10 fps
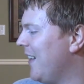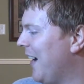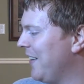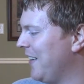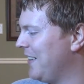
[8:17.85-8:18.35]

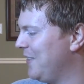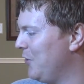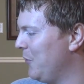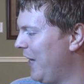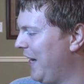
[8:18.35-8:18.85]
I'd like to
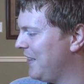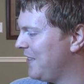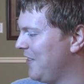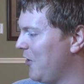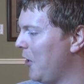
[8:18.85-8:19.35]
do
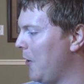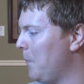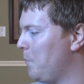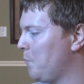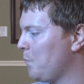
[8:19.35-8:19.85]
that.
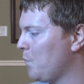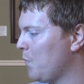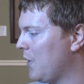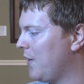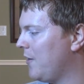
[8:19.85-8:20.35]

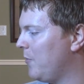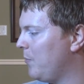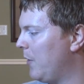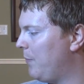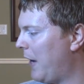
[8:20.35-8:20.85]

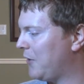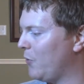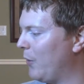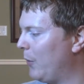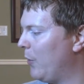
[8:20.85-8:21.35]
But back to
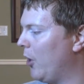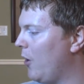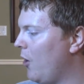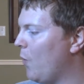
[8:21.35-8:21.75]
where we were.